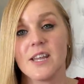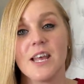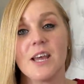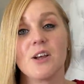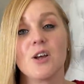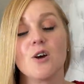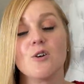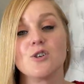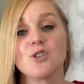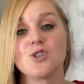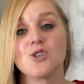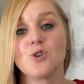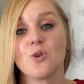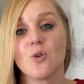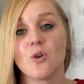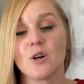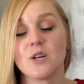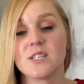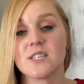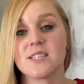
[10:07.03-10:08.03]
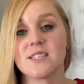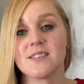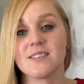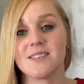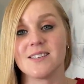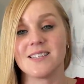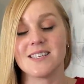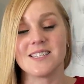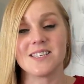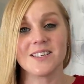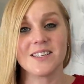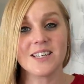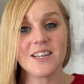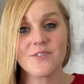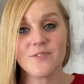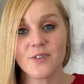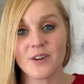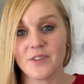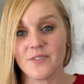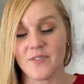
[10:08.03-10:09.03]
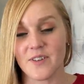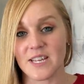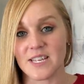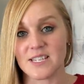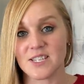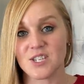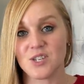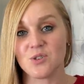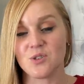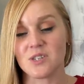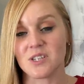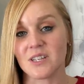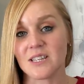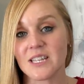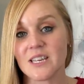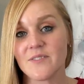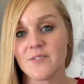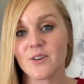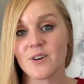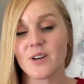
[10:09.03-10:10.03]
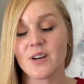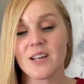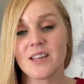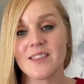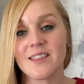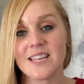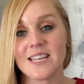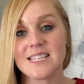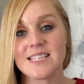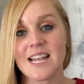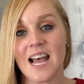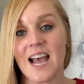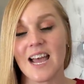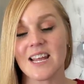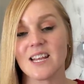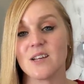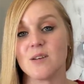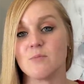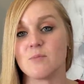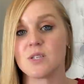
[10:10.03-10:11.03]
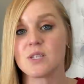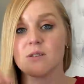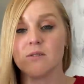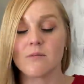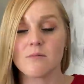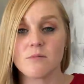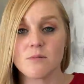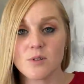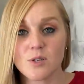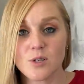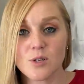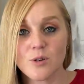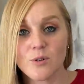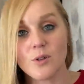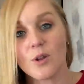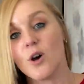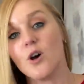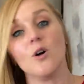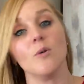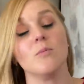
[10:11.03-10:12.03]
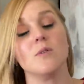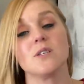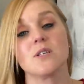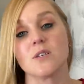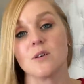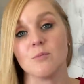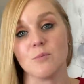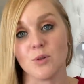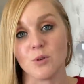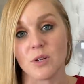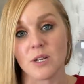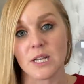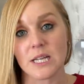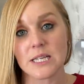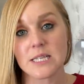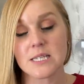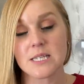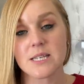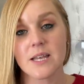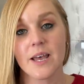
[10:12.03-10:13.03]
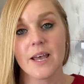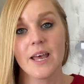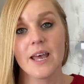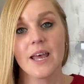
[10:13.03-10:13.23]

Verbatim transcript: It goes towards the delivery fees to deliver these items to the homeless communities.